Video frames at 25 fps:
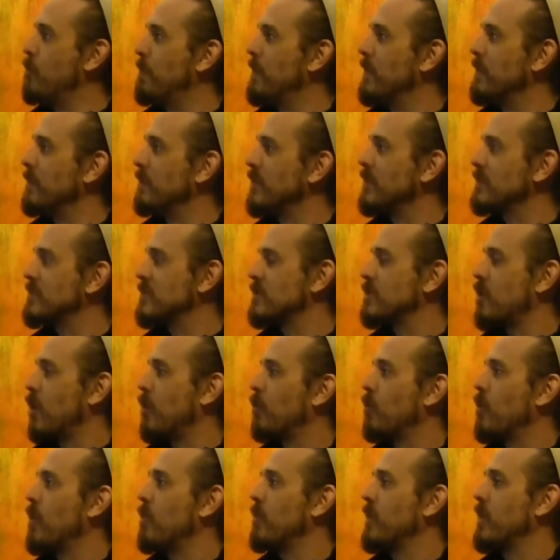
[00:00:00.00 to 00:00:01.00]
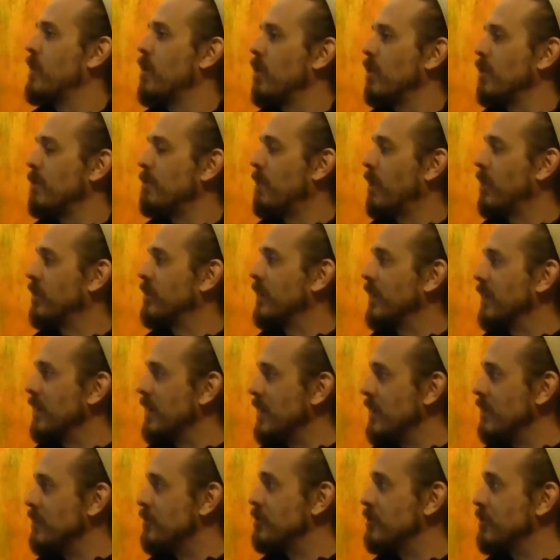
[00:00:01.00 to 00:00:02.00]
this is what we call a market
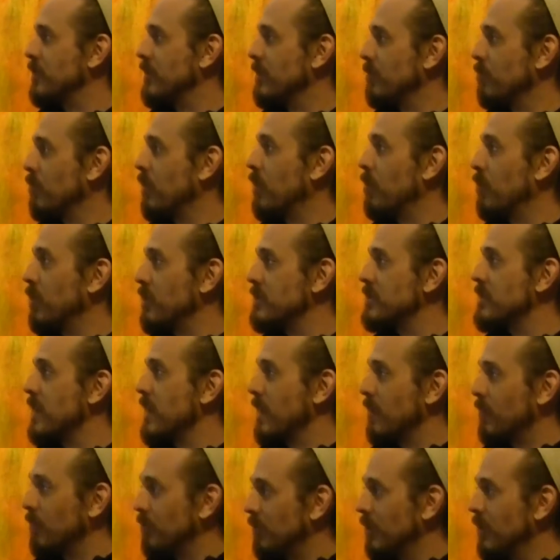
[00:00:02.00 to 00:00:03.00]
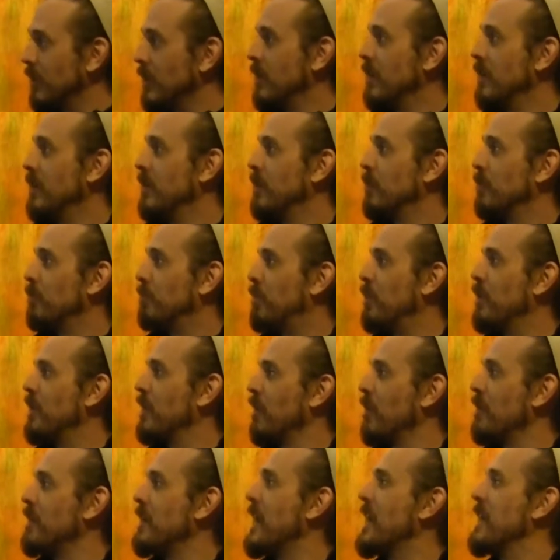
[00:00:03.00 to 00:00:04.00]
entrant, where we're
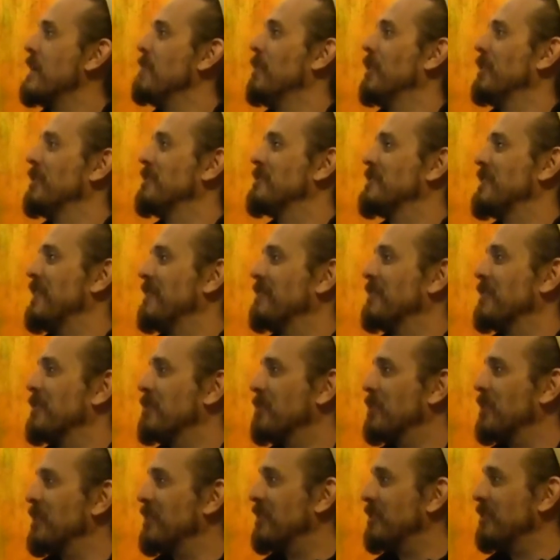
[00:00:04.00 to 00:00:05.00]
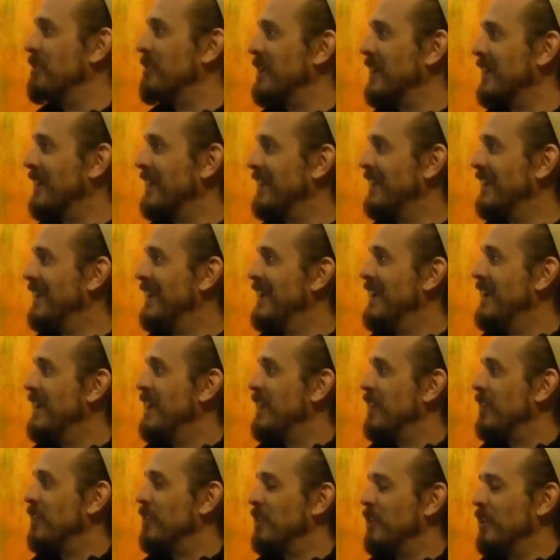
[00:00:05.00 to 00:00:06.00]
putting our name on stuff that we're doing,
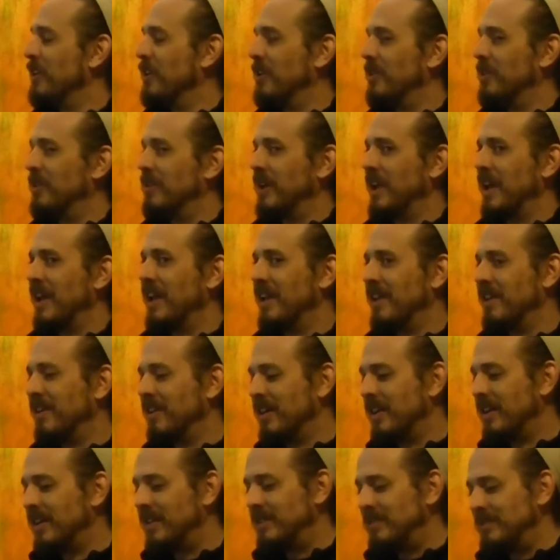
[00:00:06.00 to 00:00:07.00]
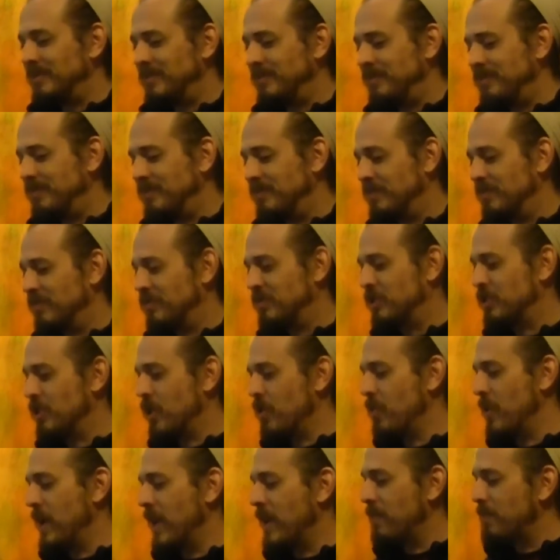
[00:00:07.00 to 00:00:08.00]
and
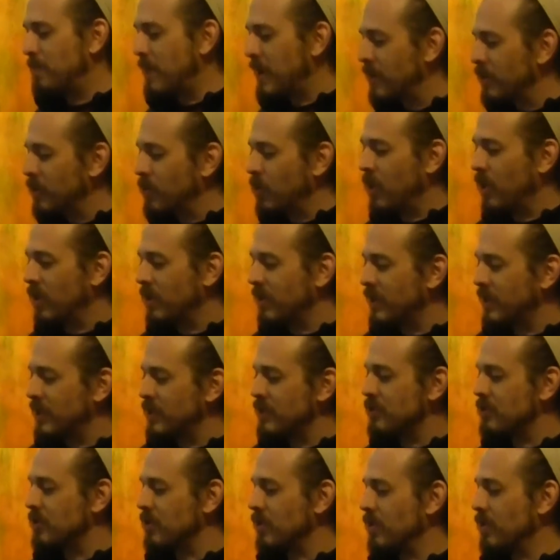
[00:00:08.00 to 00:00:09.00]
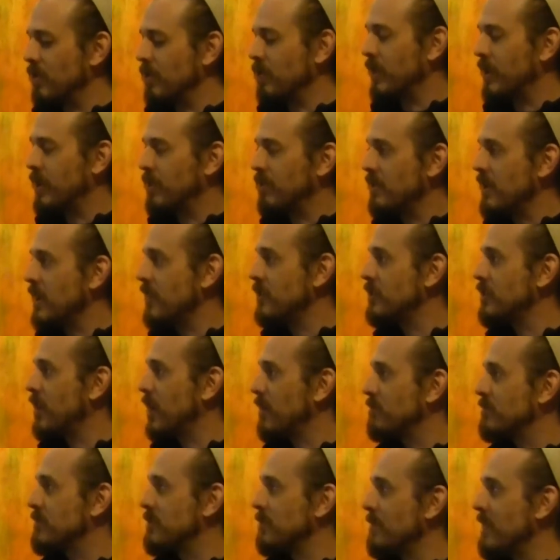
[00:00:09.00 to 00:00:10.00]
so we have better quality control, we create
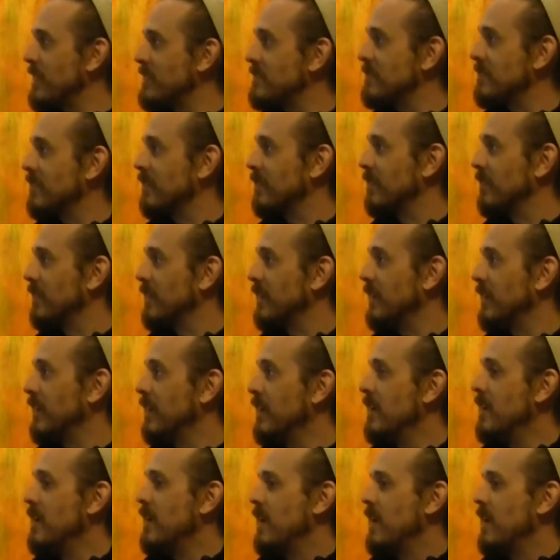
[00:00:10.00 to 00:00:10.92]
jobs domestically,